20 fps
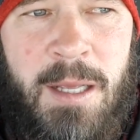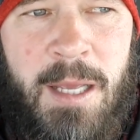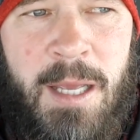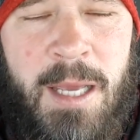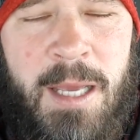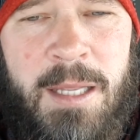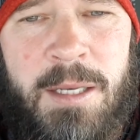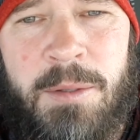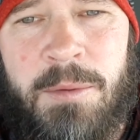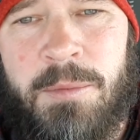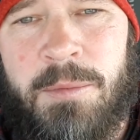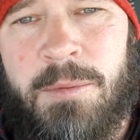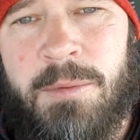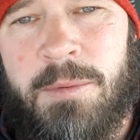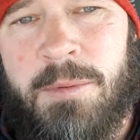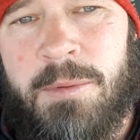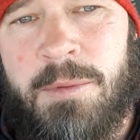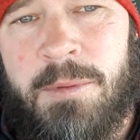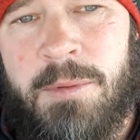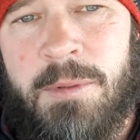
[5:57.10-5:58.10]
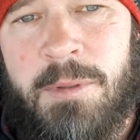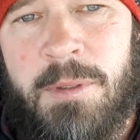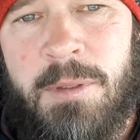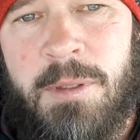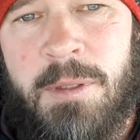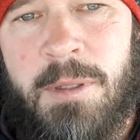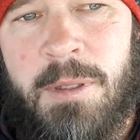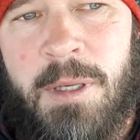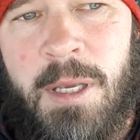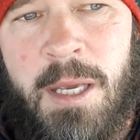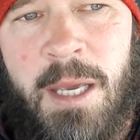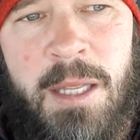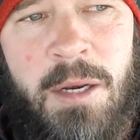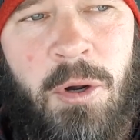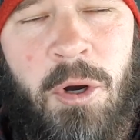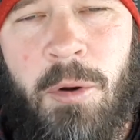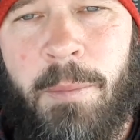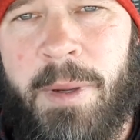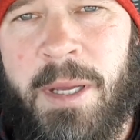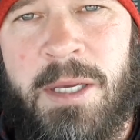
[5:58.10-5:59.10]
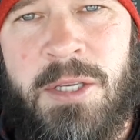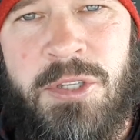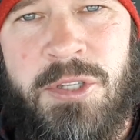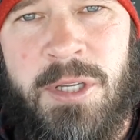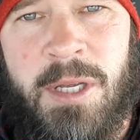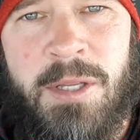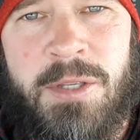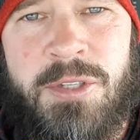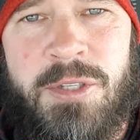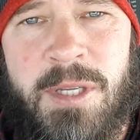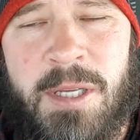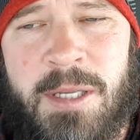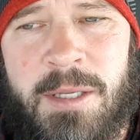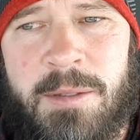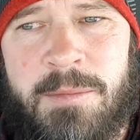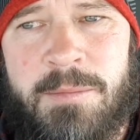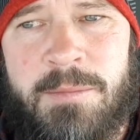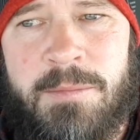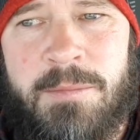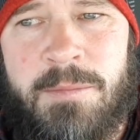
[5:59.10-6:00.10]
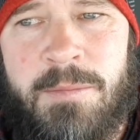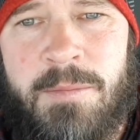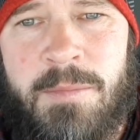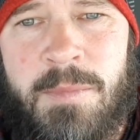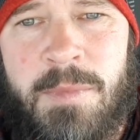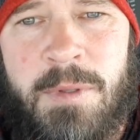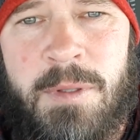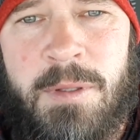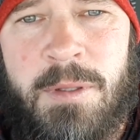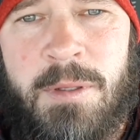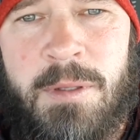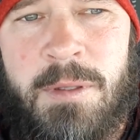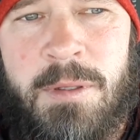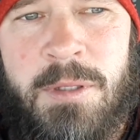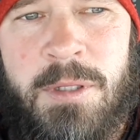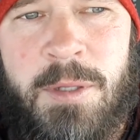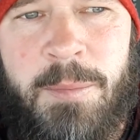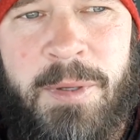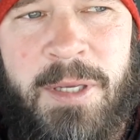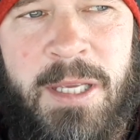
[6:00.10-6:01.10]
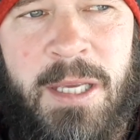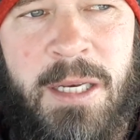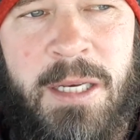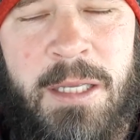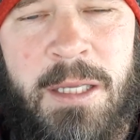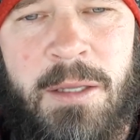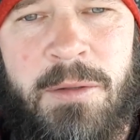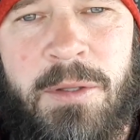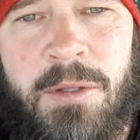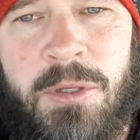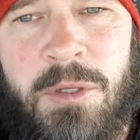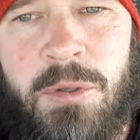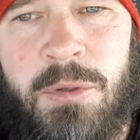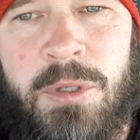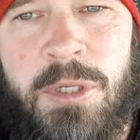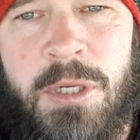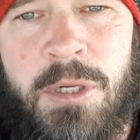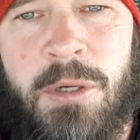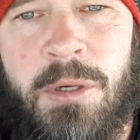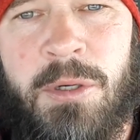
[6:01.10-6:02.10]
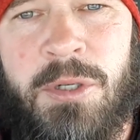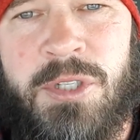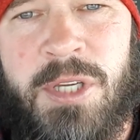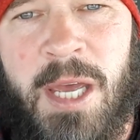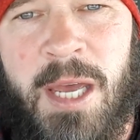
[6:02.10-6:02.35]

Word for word: And it all makes sense that the beginning of the new year is